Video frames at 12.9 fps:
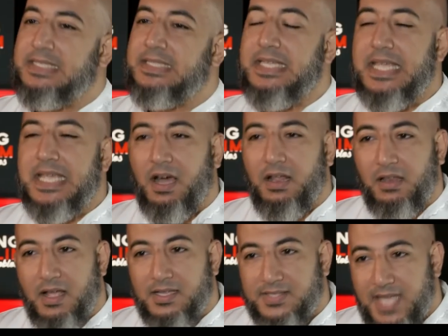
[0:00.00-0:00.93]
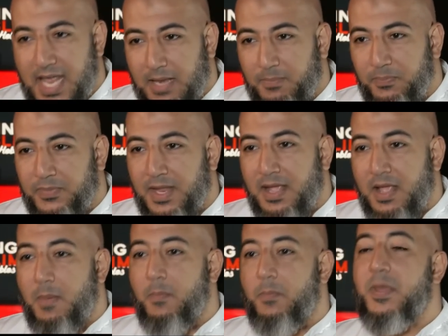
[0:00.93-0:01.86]
Seek Allah's help.
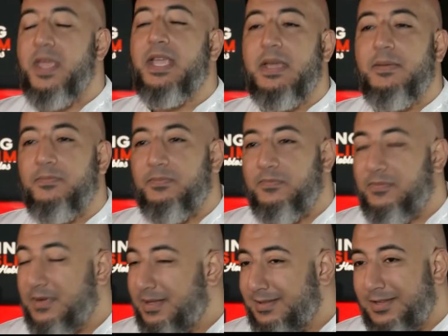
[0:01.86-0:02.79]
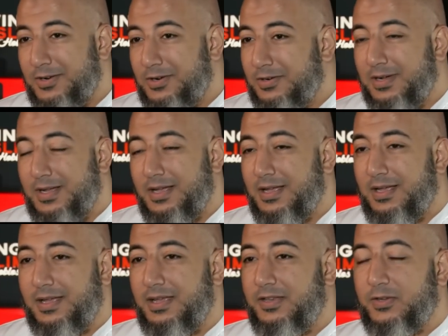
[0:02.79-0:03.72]
Beg Him,
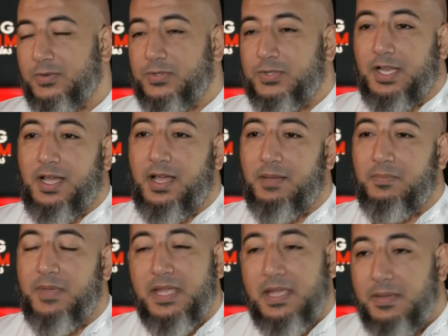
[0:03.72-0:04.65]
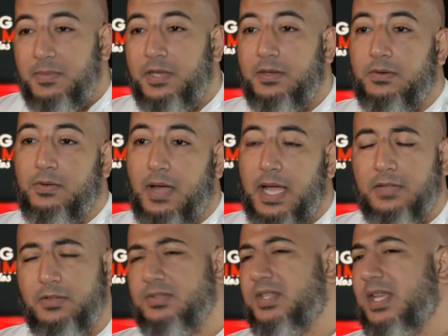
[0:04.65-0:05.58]
in your salah, beg Him in your
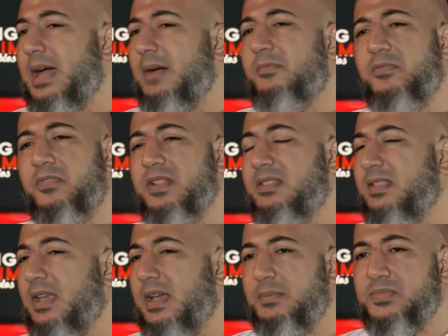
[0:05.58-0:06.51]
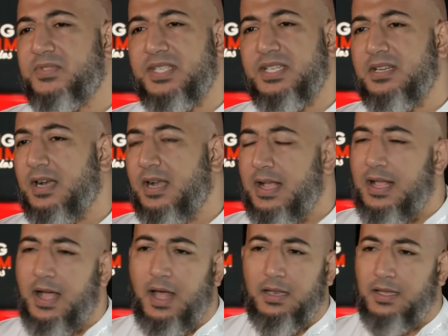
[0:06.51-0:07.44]
dua. Don't say, I'm filthy, I'm sinner.
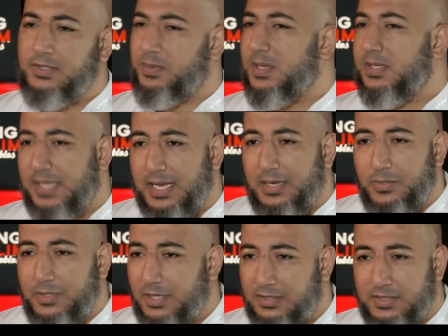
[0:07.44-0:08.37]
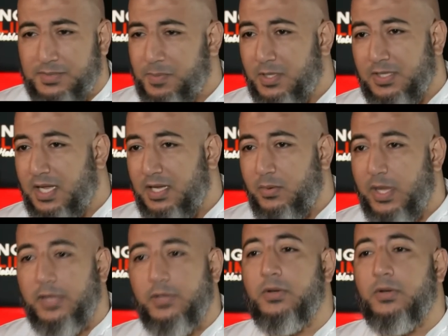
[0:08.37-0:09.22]
Allah subhanahu wa ta'ala will not respond anyway.